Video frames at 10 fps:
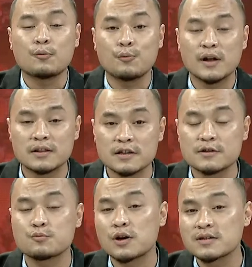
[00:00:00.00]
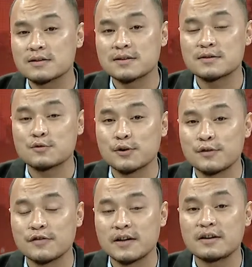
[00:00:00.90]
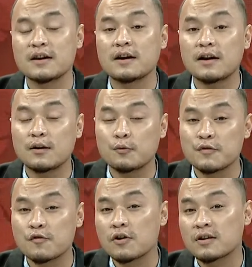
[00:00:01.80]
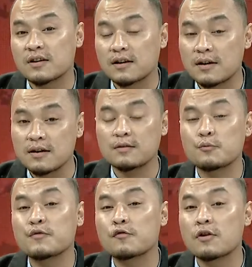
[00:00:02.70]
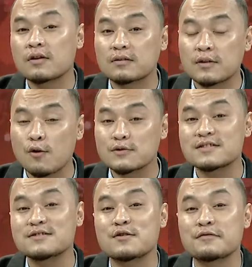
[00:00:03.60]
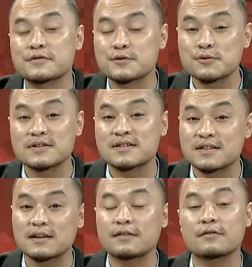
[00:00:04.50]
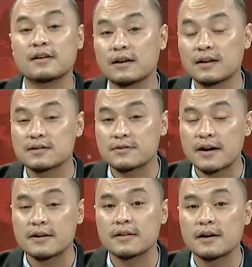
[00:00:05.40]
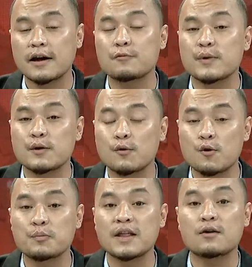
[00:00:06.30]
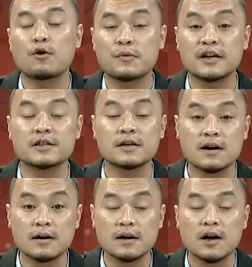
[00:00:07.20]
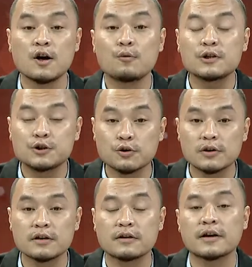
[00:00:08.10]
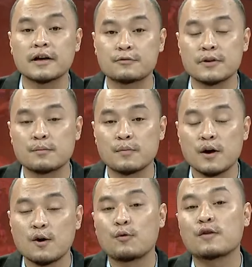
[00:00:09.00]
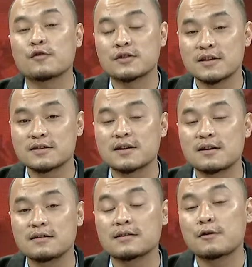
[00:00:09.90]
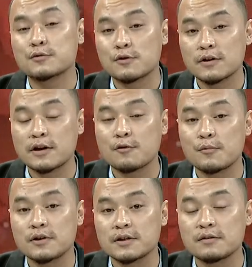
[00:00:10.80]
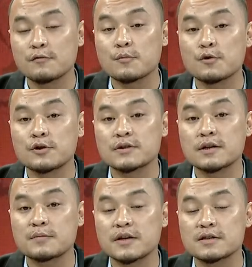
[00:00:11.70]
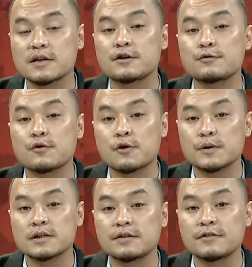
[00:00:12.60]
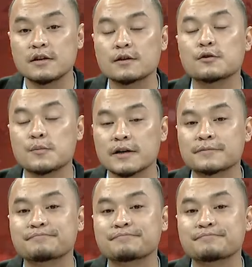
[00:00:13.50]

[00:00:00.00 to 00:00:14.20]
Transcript: Well, this is one success story of it. We've got thousands of students still stranded there, and we hope that Operation Ganga will surely get to them. Well, for this hour, that was all in our bulletin. For more news and updates, stay tuned to Hornbill TV. Goodbye.